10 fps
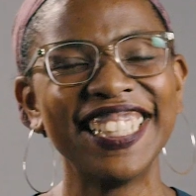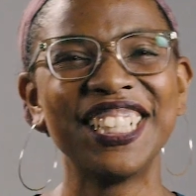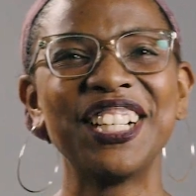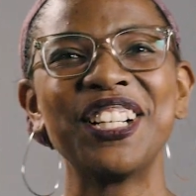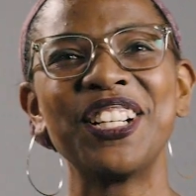
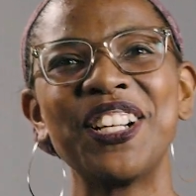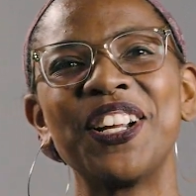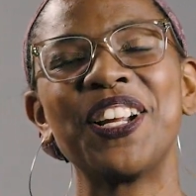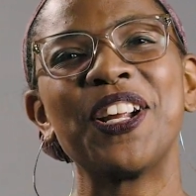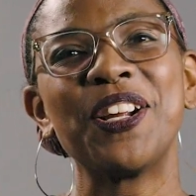important is
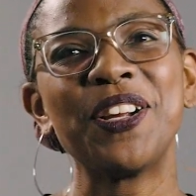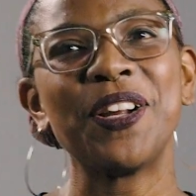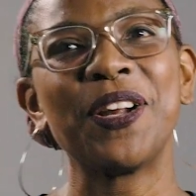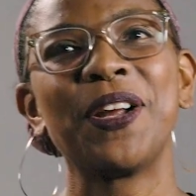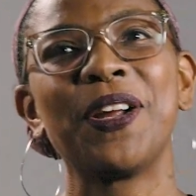that to you to be
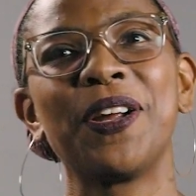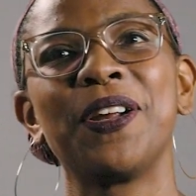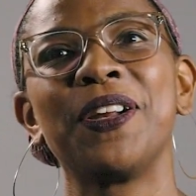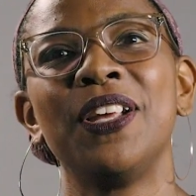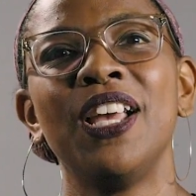like lotioned
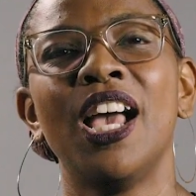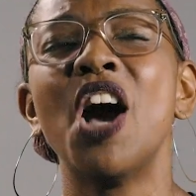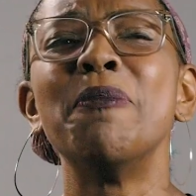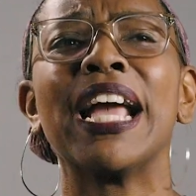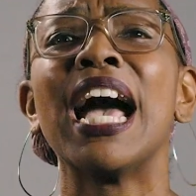up and everything?
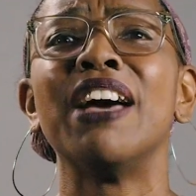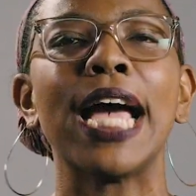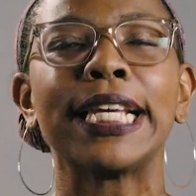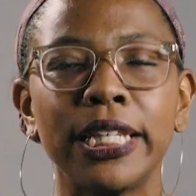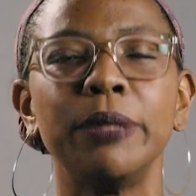Oh my God,
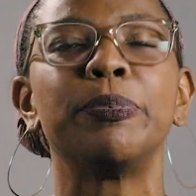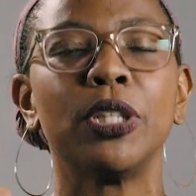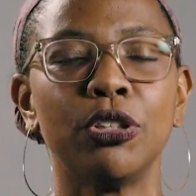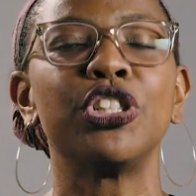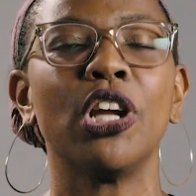I keep
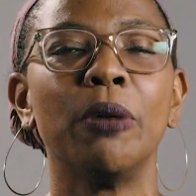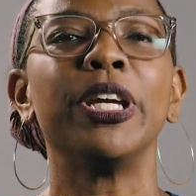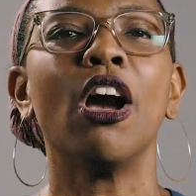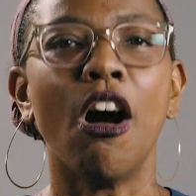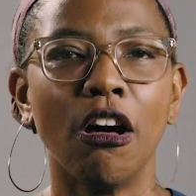lotion on
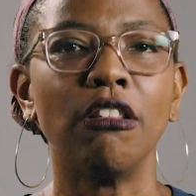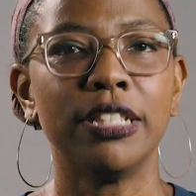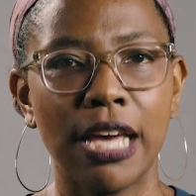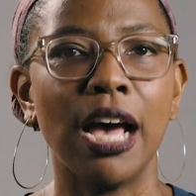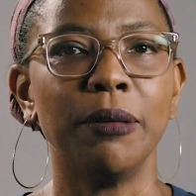me all the
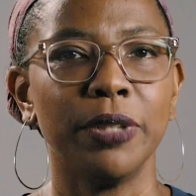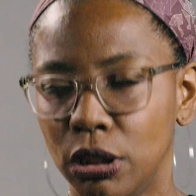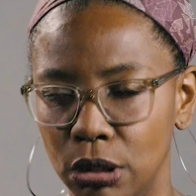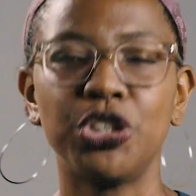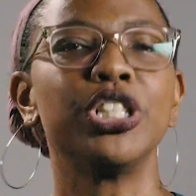time. Like
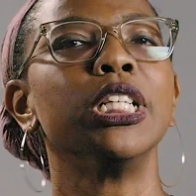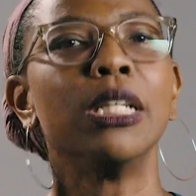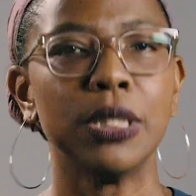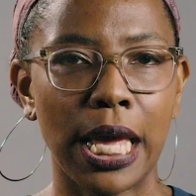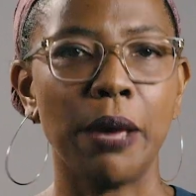lotion
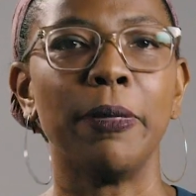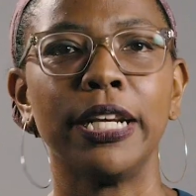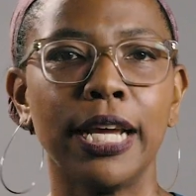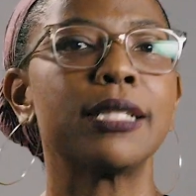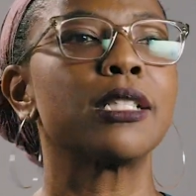is at my
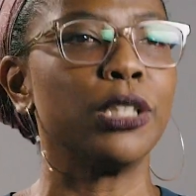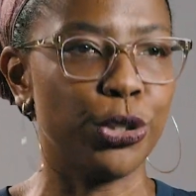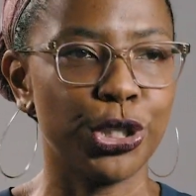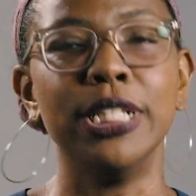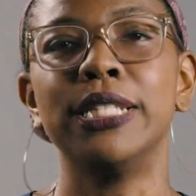desk,
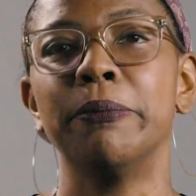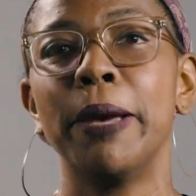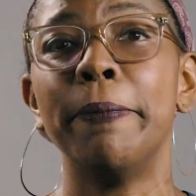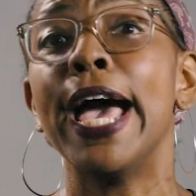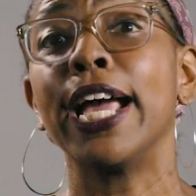lotion is in
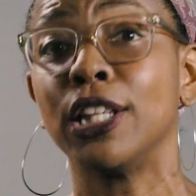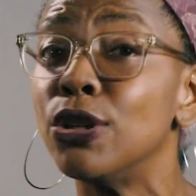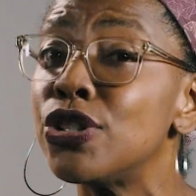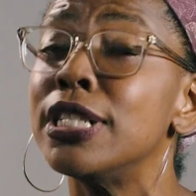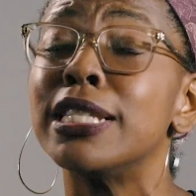my bag,
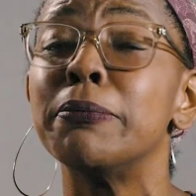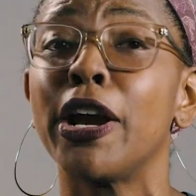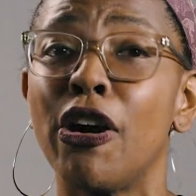lotion is in my